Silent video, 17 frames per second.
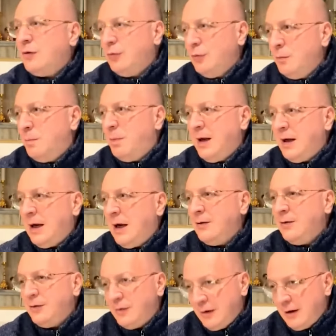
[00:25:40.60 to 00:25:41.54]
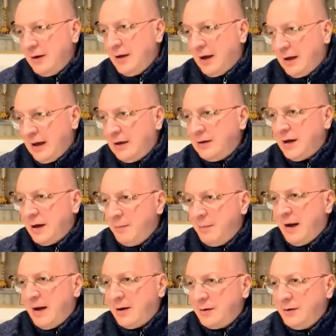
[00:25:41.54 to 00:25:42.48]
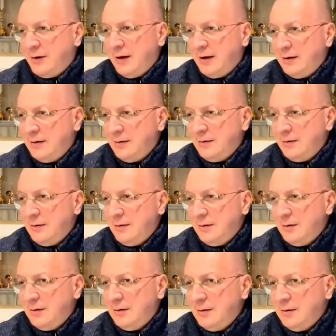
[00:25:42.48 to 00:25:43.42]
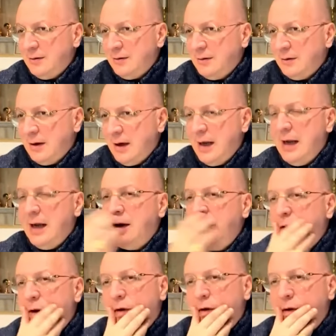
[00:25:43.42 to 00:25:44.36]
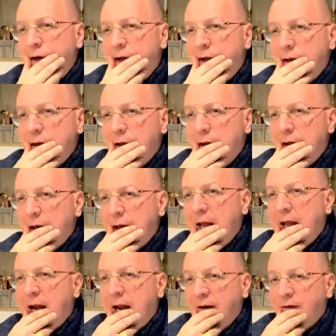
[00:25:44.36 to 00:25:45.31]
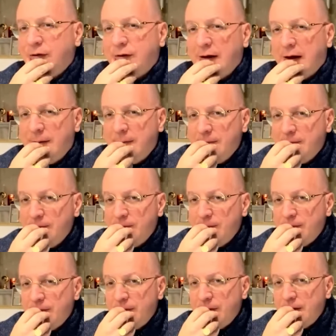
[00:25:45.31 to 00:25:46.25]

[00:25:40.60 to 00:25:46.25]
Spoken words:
So what is left? Chaos reigns in Rome, in Roman Catholicism. And here we are.